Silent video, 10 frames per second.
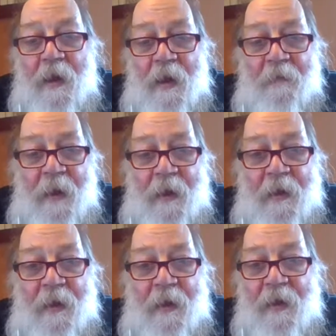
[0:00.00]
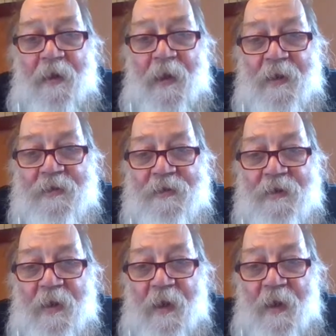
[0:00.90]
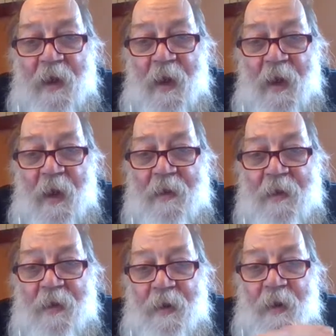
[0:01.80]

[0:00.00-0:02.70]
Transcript: Come on. There it is. And